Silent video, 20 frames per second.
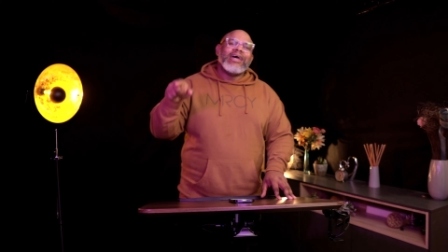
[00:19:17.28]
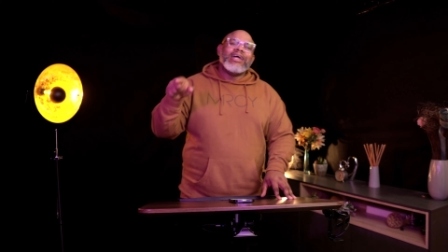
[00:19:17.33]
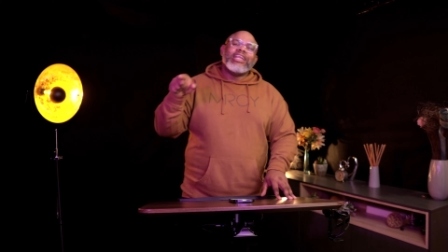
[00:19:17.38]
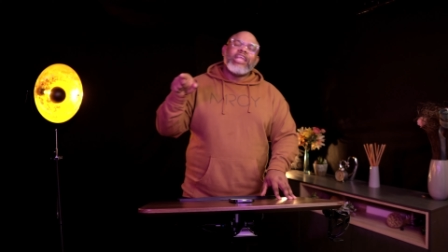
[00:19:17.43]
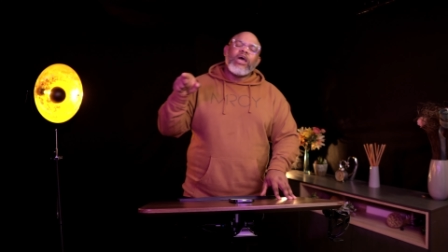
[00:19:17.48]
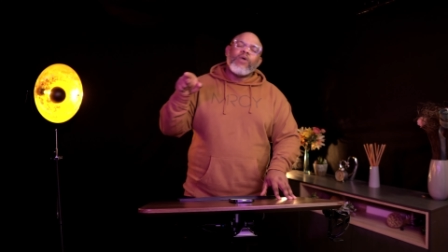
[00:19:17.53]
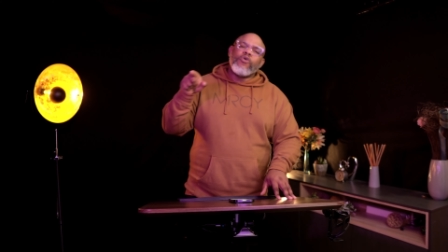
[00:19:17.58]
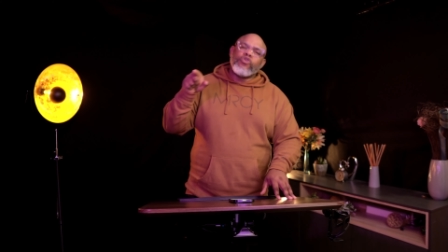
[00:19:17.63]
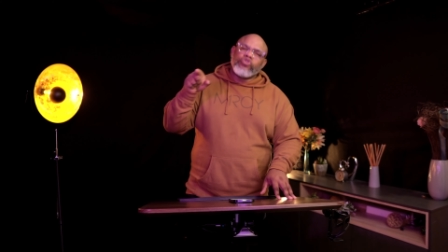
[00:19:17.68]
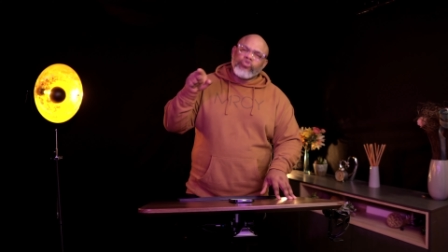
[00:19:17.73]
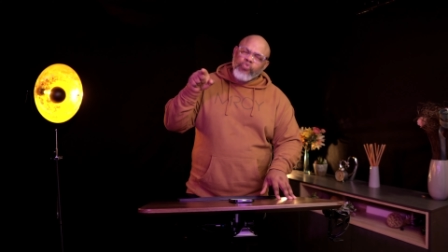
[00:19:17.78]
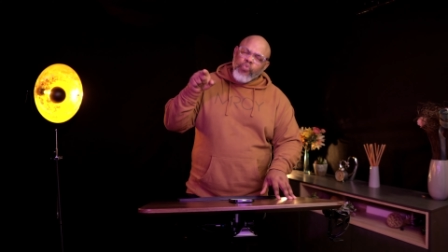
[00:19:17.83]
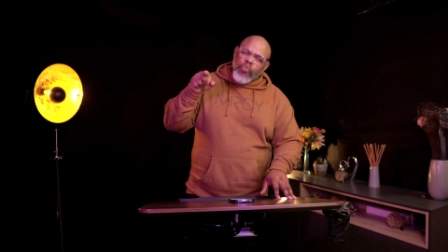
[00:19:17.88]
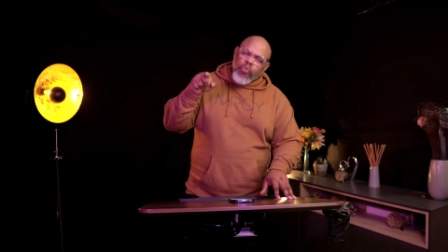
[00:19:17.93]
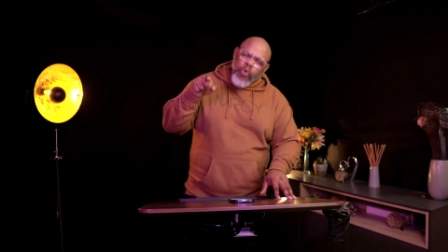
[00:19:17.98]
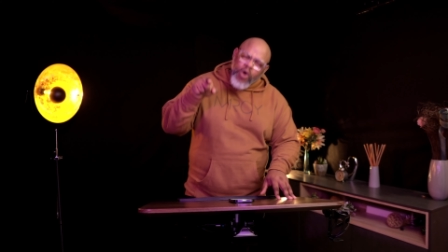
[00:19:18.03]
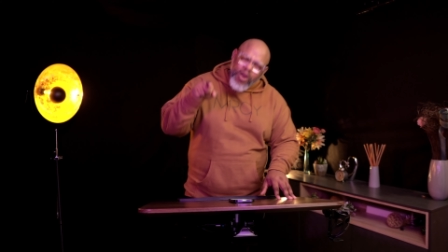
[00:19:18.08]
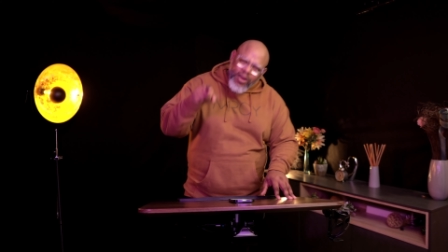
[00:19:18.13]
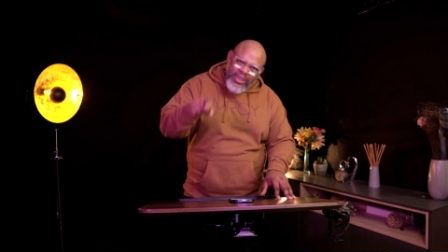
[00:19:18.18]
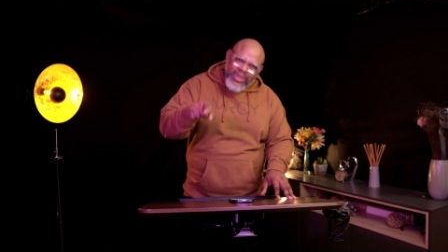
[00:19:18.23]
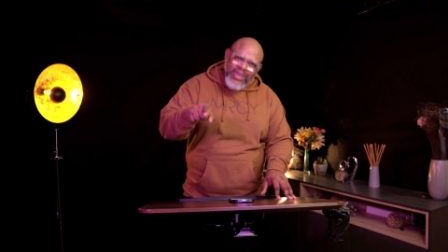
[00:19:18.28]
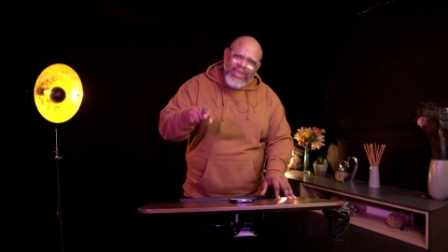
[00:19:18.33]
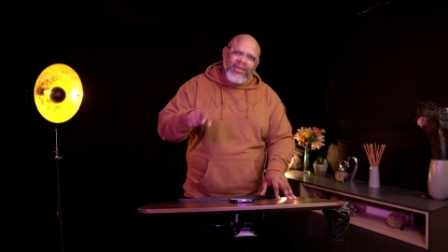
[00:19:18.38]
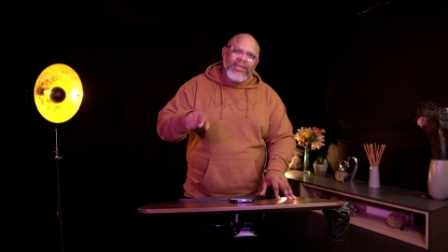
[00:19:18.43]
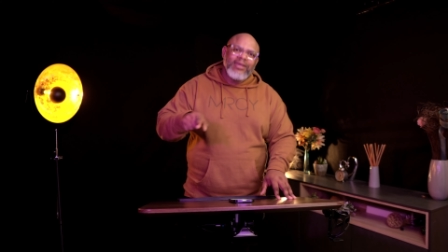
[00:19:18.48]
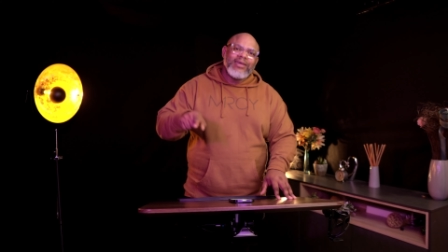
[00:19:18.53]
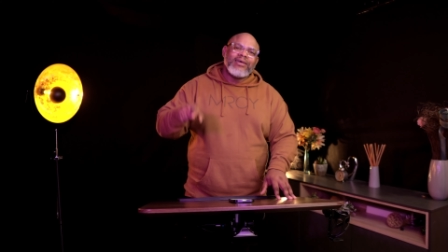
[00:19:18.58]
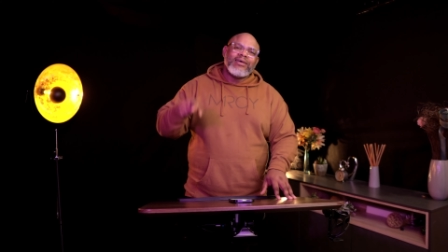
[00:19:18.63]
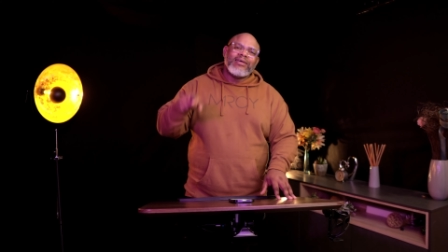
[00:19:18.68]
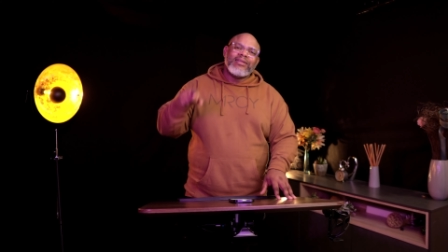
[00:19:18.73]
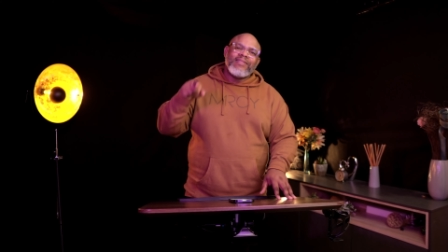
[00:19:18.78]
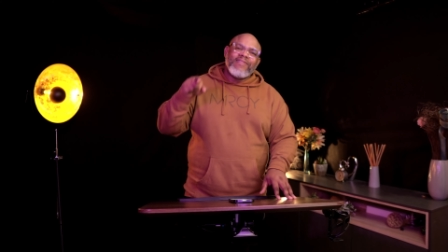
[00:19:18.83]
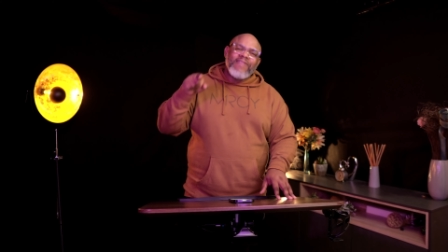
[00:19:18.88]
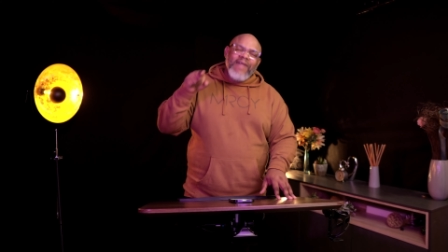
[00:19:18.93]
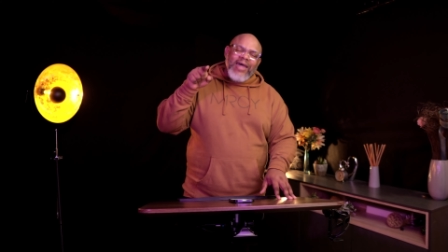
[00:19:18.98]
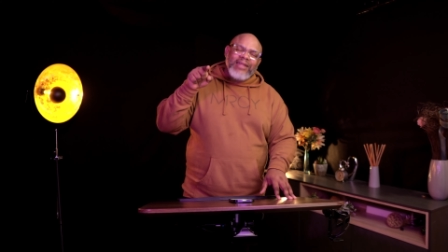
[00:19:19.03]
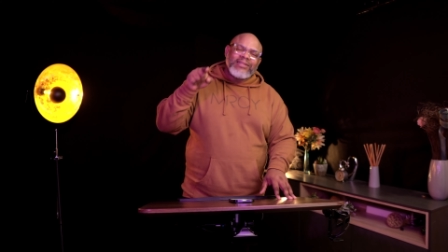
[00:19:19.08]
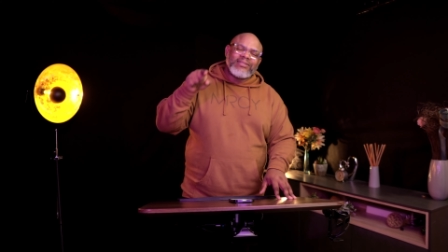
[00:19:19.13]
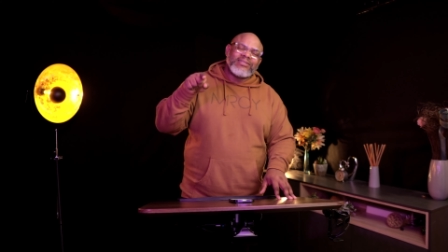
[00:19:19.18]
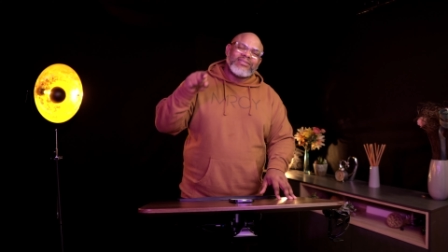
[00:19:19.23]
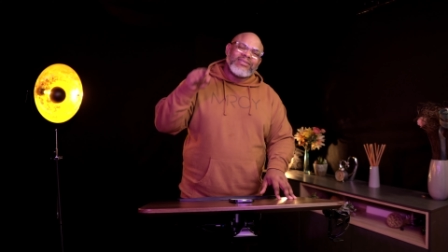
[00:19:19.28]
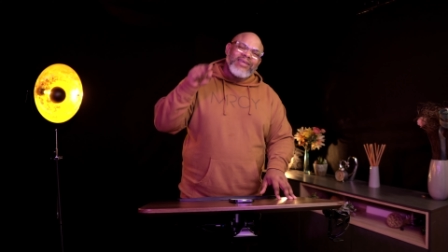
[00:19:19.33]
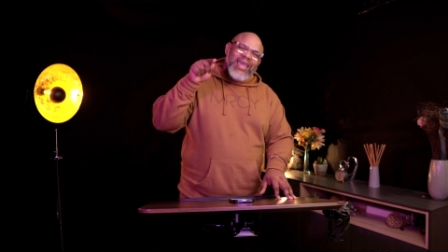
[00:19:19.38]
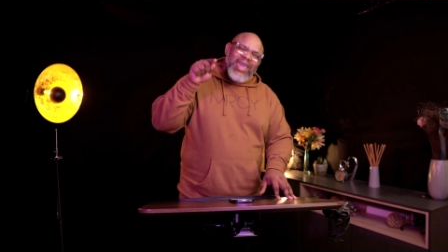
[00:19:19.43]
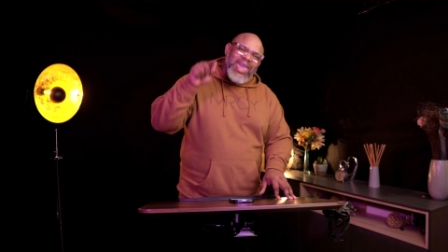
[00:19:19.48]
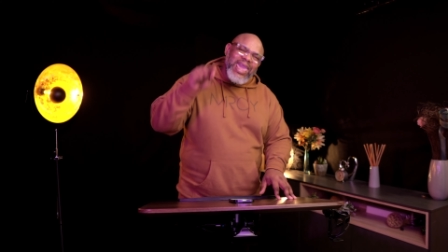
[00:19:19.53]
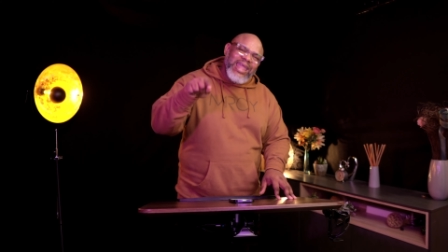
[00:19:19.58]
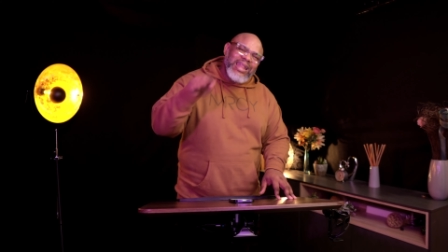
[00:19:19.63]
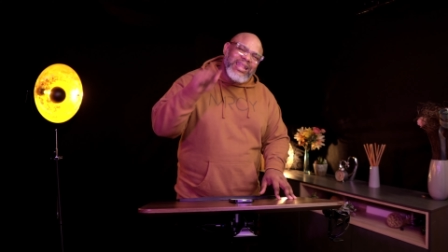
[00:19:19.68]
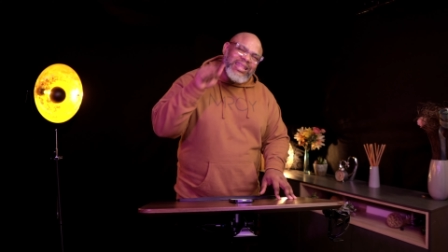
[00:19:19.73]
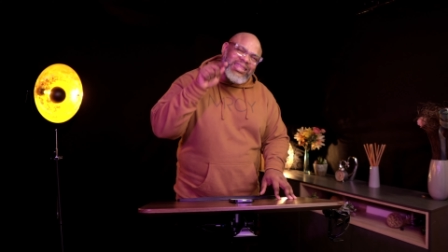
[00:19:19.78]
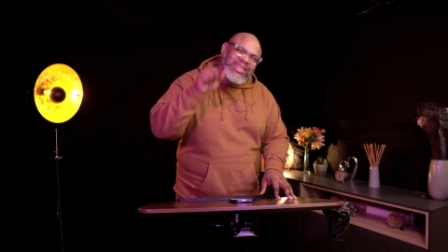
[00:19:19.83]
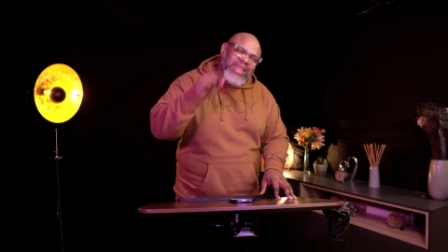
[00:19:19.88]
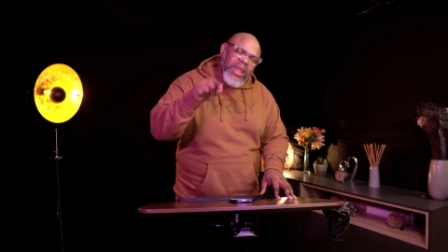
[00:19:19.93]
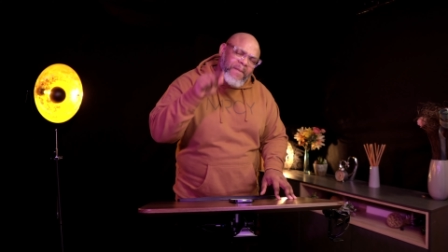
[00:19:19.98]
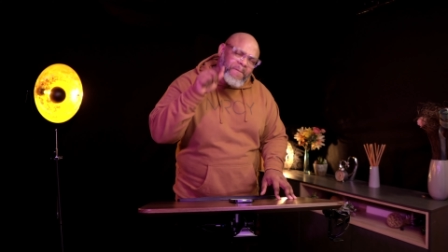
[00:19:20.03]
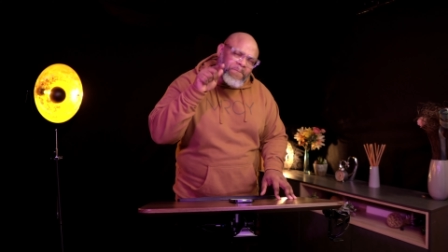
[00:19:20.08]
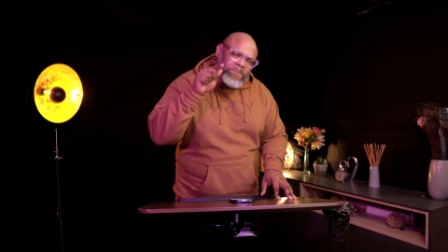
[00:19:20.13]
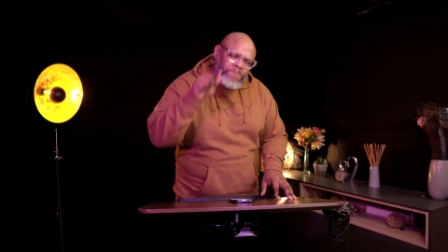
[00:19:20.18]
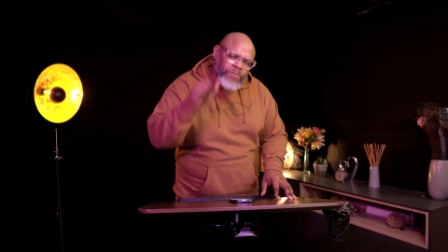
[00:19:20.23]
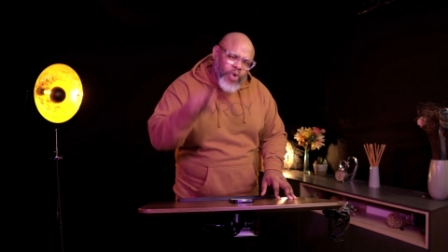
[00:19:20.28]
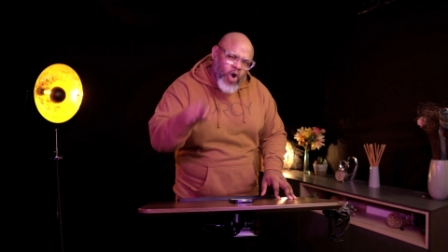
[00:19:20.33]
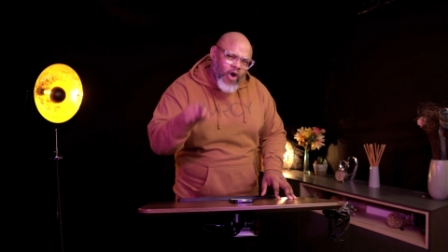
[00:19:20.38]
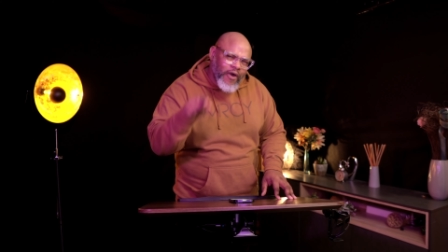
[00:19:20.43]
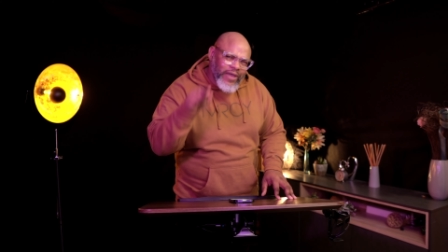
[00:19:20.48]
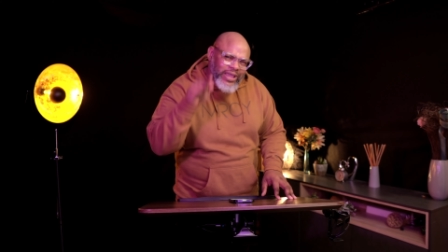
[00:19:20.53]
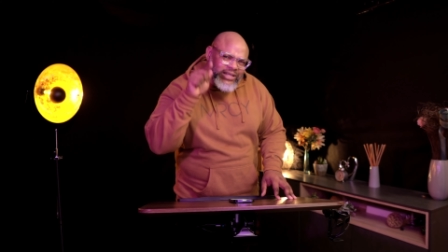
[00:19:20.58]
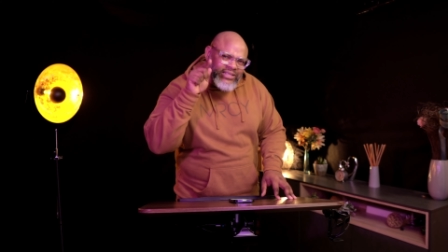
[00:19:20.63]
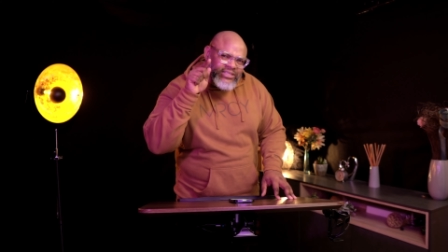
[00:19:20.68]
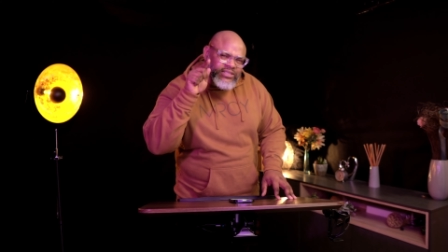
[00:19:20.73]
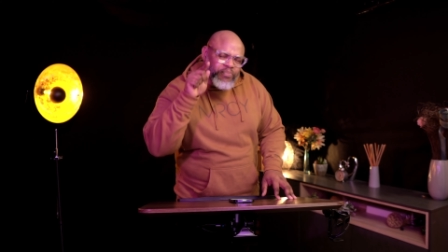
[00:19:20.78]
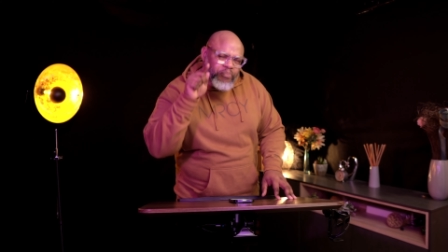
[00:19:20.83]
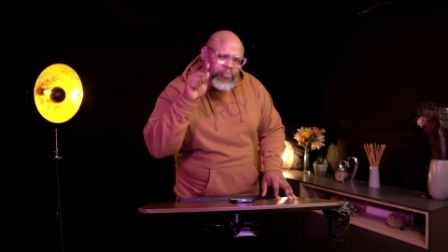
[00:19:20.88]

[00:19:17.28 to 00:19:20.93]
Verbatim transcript: that was working that in the boy's